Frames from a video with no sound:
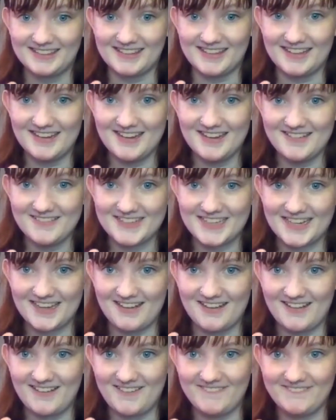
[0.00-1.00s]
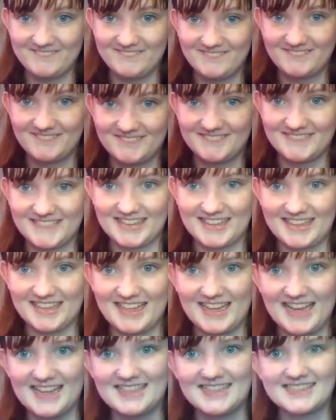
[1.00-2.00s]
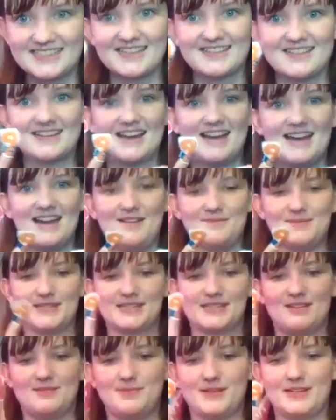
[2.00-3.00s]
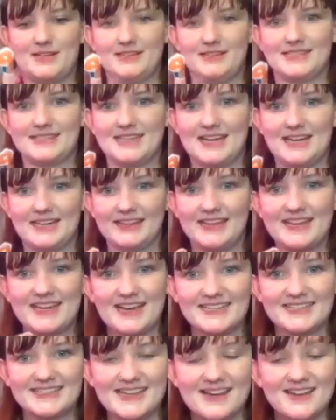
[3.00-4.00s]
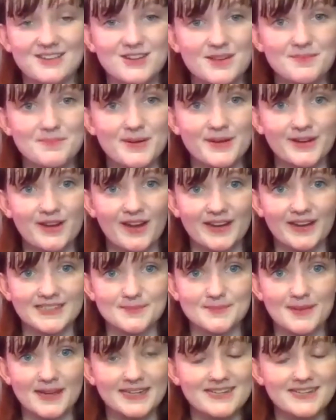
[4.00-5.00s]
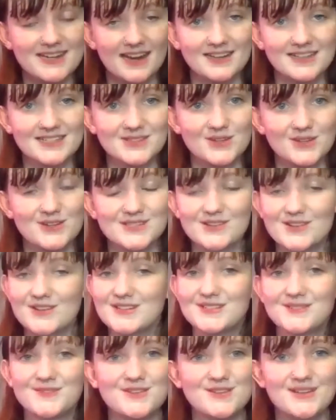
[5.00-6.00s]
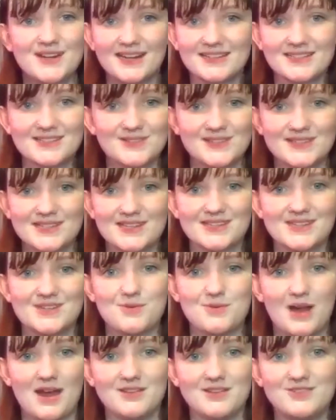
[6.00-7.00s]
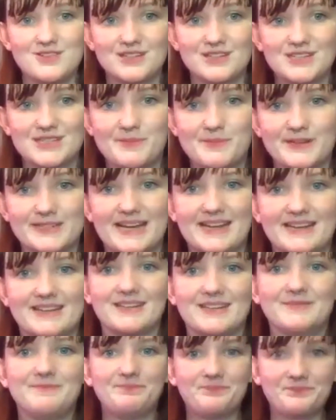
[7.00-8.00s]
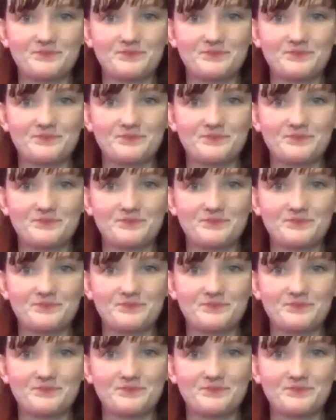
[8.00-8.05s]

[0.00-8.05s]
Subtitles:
There we go. And this other guy, I'm just going to put on this hand. Like I said, you can put on as many dinosaurs or as few dinosaurs as you want. You can just pretend.